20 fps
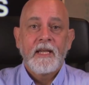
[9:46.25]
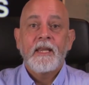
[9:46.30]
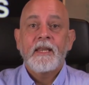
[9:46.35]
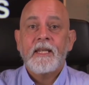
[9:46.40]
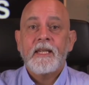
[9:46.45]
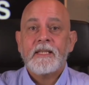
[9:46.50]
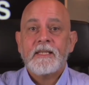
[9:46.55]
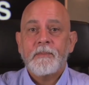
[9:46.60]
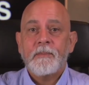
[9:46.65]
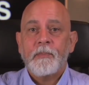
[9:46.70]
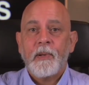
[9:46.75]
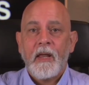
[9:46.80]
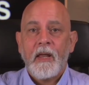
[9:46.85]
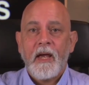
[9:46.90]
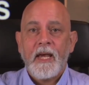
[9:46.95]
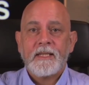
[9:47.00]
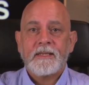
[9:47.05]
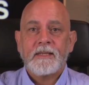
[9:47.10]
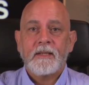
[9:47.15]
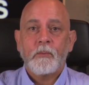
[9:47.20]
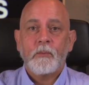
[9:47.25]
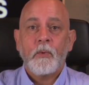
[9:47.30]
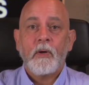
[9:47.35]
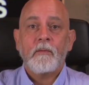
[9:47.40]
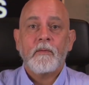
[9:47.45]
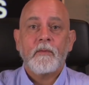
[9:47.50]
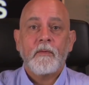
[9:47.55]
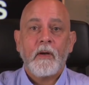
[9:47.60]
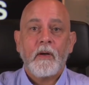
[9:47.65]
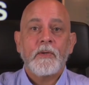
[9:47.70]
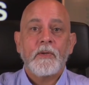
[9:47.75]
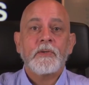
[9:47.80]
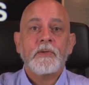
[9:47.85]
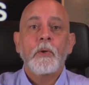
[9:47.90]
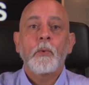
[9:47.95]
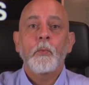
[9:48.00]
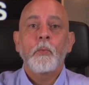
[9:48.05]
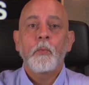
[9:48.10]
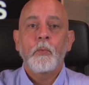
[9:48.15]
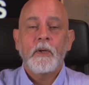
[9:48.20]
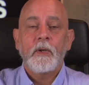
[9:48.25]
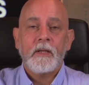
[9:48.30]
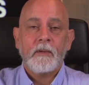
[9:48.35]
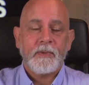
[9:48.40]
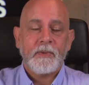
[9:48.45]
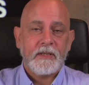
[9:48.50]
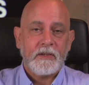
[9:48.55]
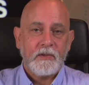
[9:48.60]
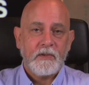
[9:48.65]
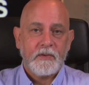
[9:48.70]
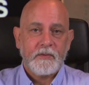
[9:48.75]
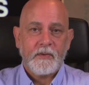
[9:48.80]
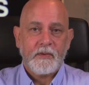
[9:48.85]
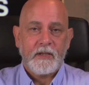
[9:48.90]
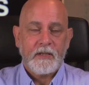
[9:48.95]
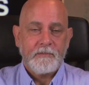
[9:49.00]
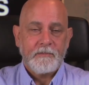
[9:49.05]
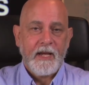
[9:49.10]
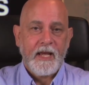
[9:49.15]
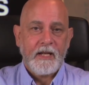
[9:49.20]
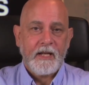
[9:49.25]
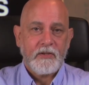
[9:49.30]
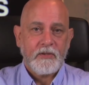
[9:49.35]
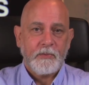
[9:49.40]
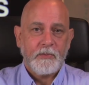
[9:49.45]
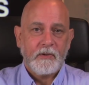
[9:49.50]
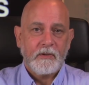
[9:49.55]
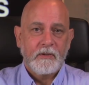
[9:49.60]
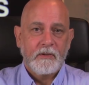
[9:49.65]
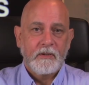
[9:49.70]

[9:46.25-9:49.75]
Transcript: This implies that what follows will be useful and manageable.